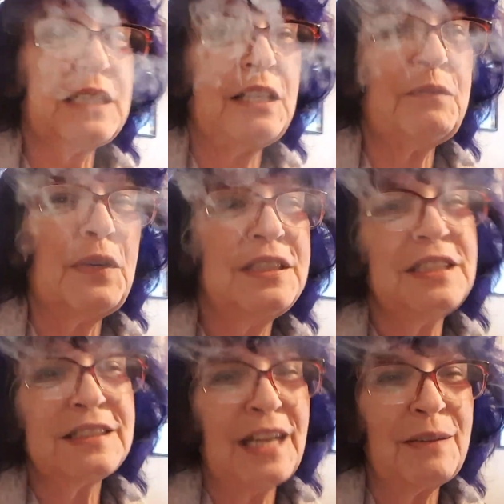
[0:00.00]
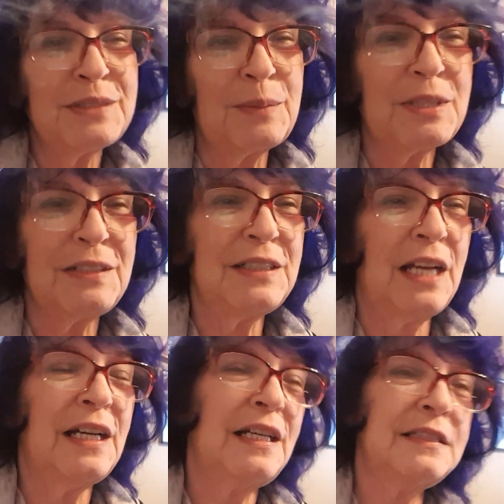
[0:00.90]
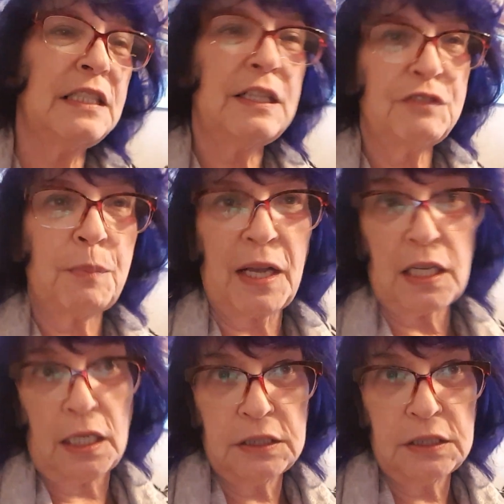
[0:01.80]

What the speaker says: kind of fun just to have something that loves you back